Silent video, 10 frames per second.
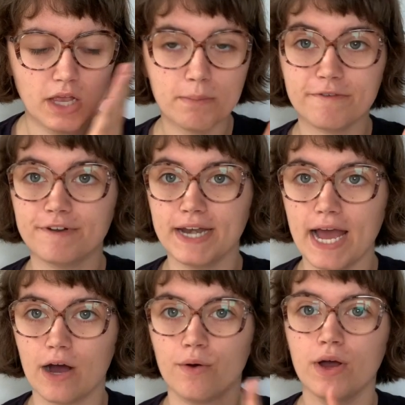But for
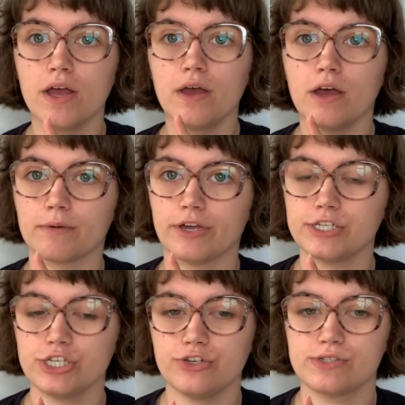now, I'm going
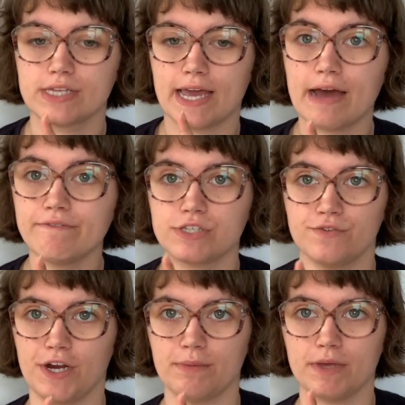to use the canvas
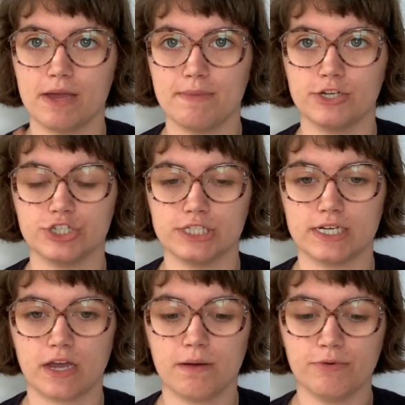frame that I mentioned in
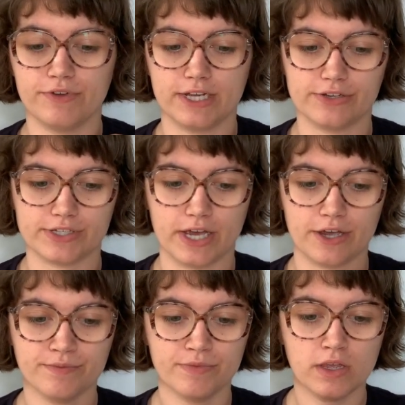a couple videos
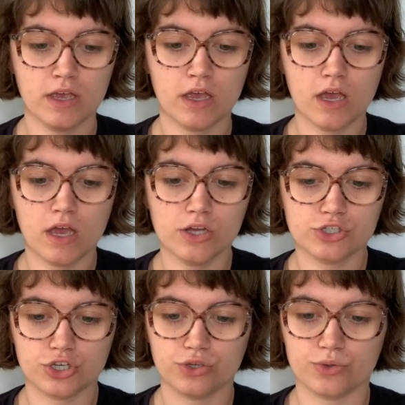ago
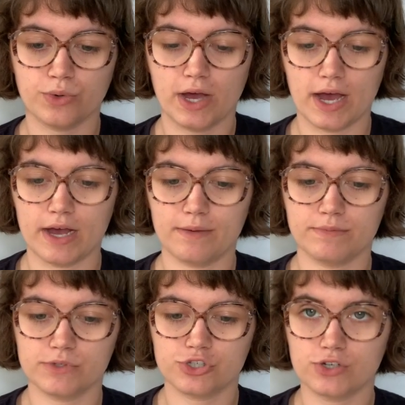to
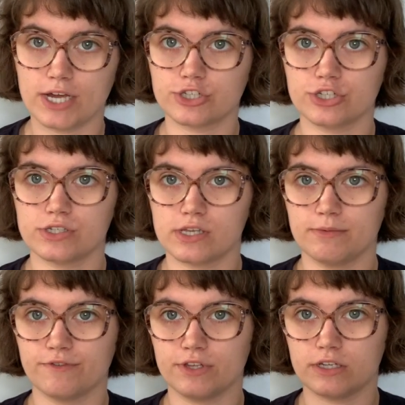um, stretch some
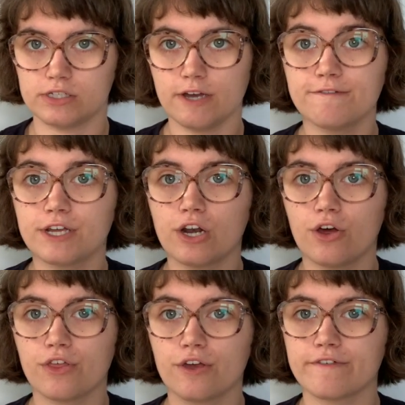of the tufting
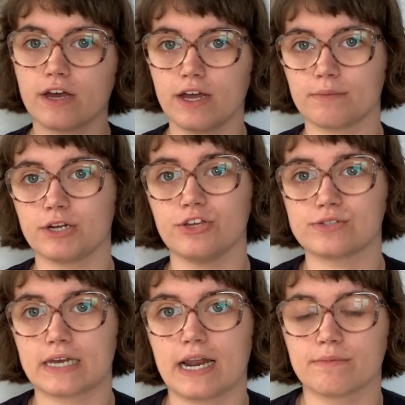cloth over and I'm going to use
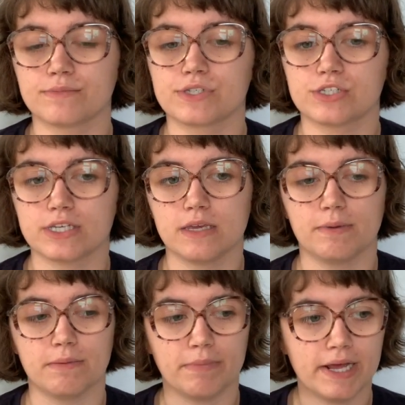clamps to keep
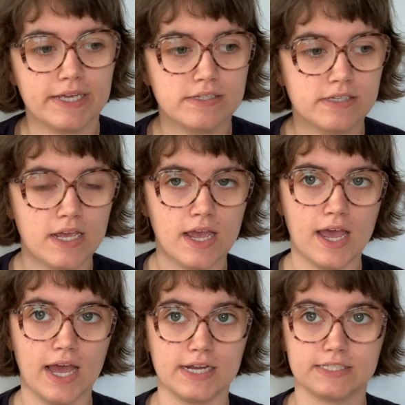it in place
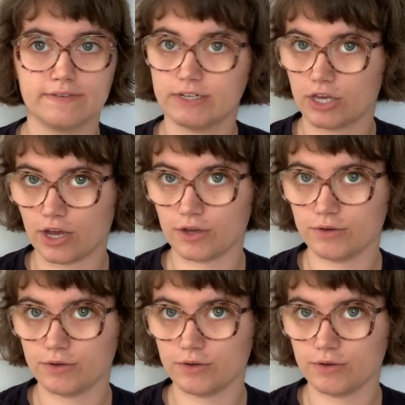and give it a go.